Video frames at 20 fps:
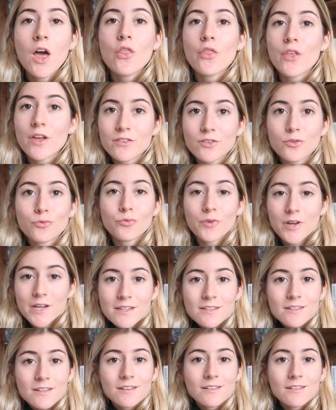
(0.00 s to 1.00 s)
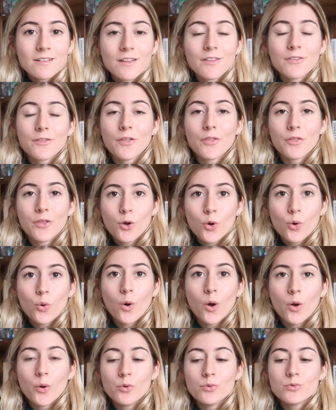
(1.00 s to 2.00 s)
there's a reason that the
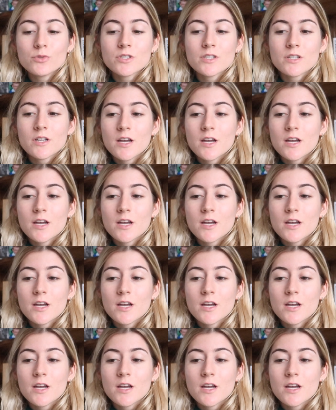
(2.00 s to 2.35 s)
quote,